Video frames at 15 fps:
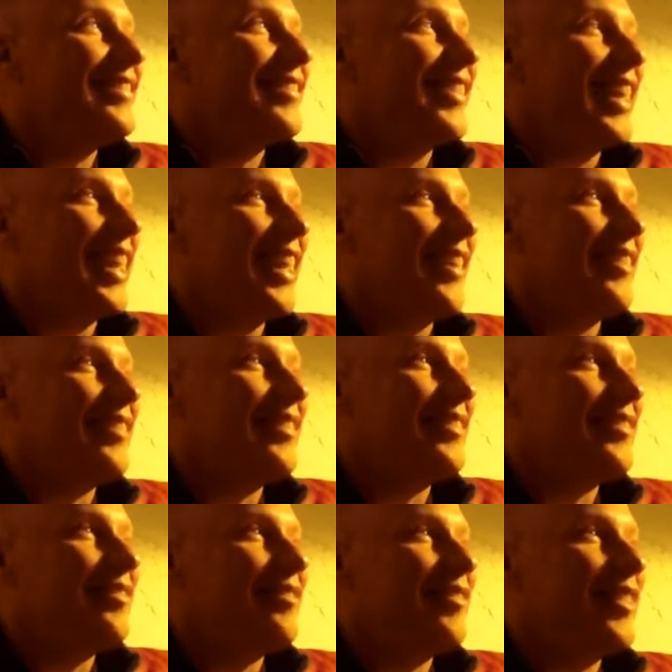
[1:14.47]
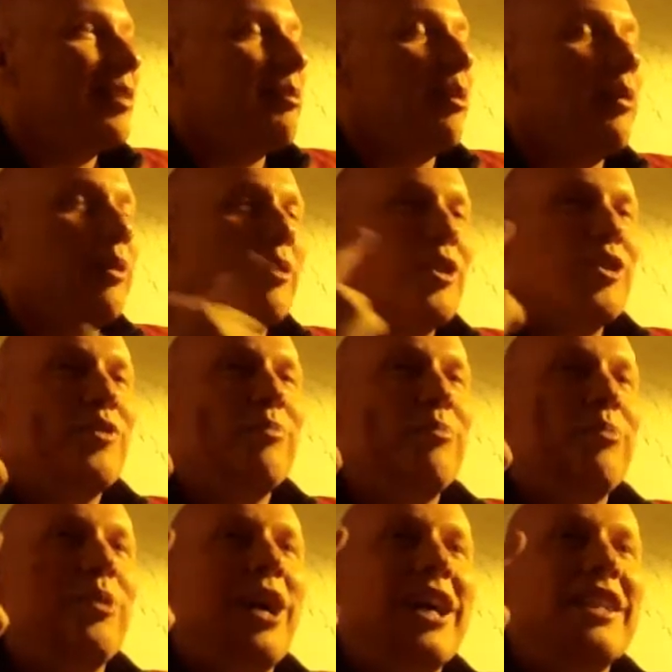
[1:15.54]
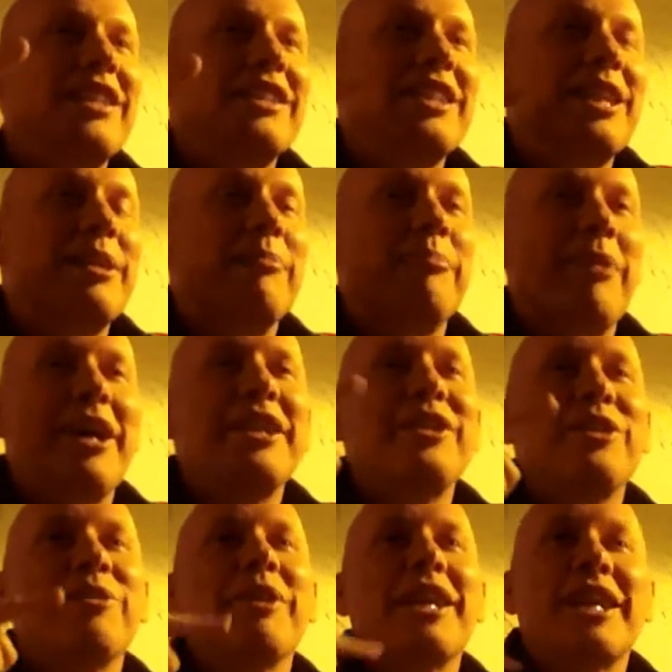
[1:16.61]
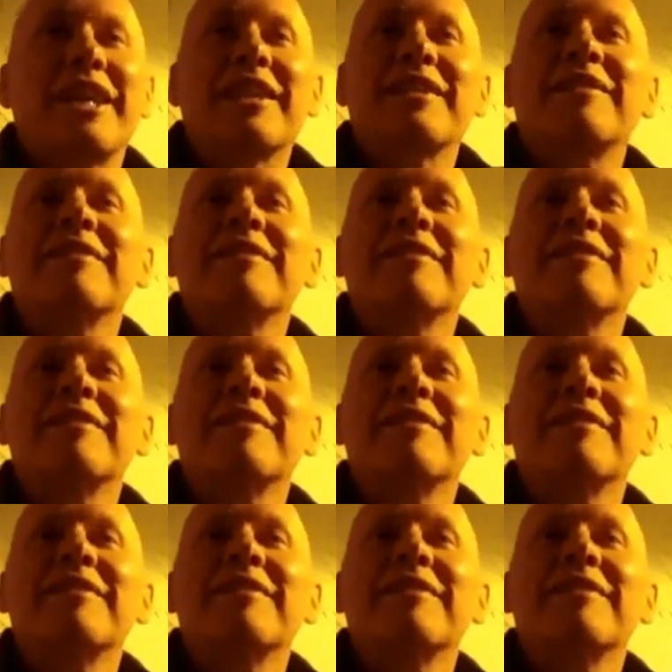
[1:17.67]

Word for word: Yeah. But we were practicing mind training.